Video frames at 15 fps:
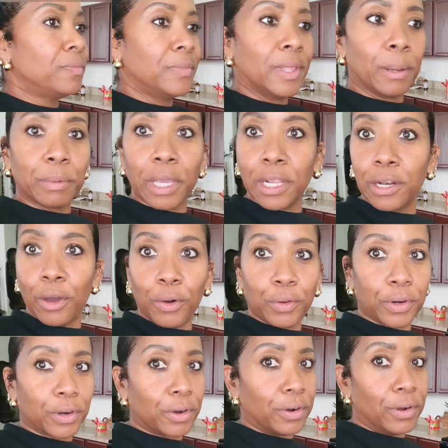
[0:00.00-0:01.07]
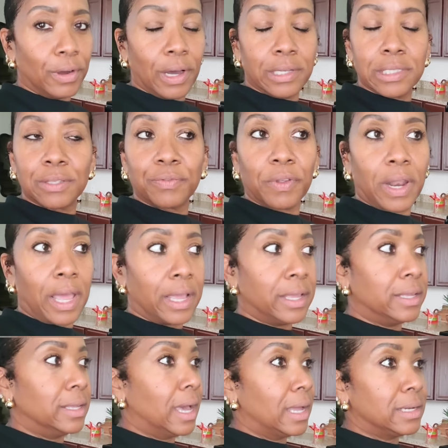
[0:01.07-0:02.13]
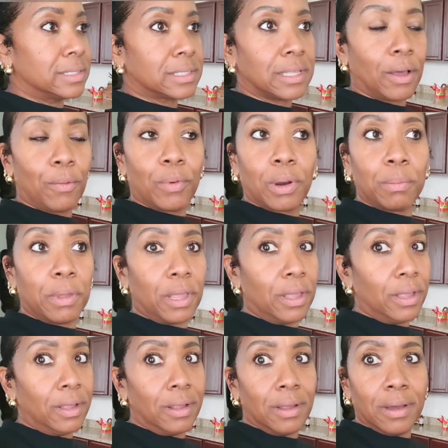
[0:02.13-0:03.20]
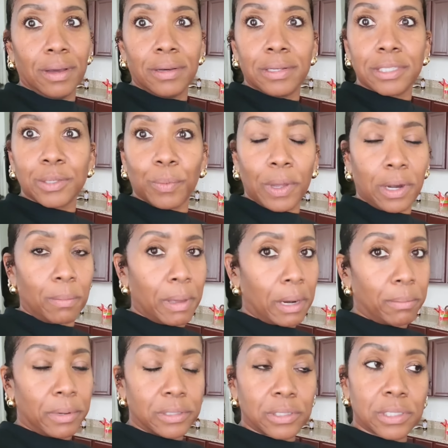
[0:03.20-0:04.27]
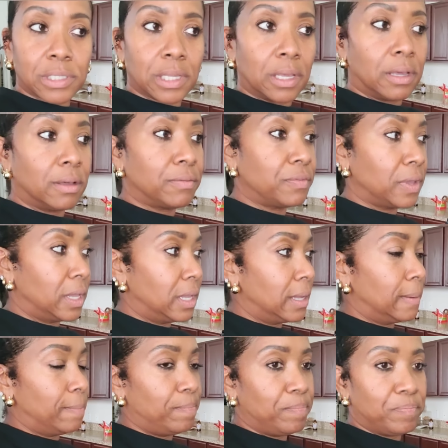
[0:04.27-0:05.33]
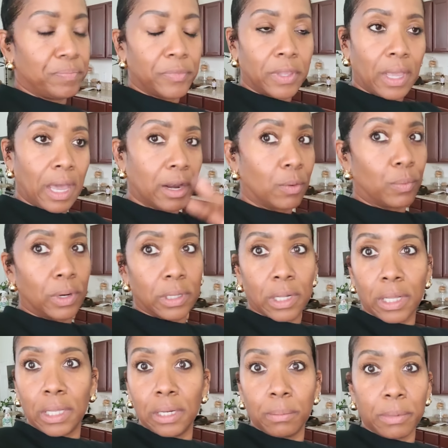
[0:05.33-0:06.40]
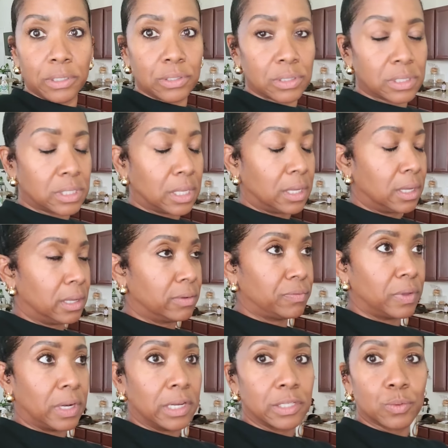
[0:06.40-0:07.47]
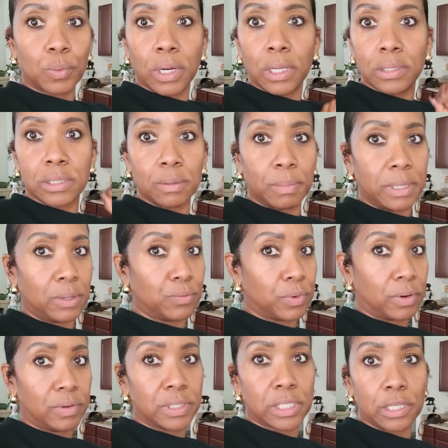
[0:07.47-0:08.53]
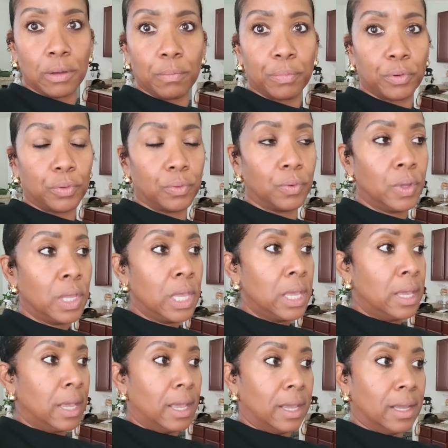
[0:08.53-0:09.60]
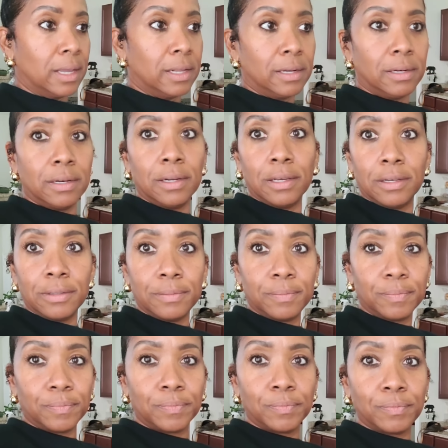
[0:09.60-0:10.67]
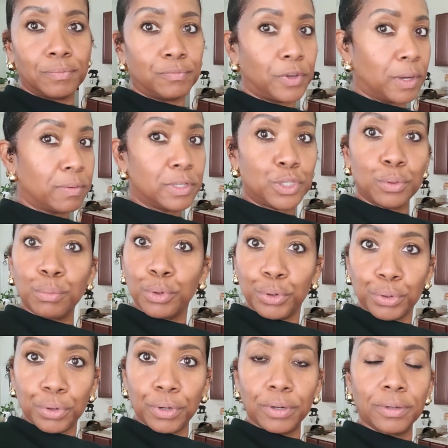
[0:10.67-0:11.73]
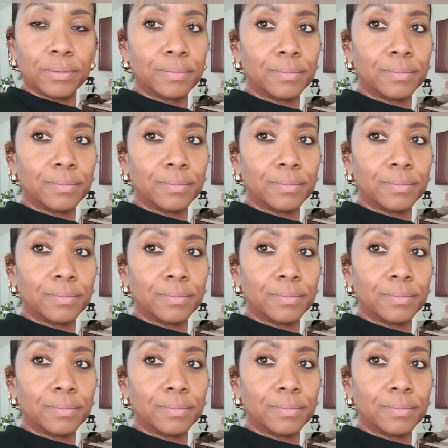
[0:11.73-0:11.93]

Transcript: I'm getting older, girl. I just feel like I just I want to be uh, surrounded by a bunch of stuff, and I don't want to clean a bunch of stuff, and I just want it to be very simple and very demure.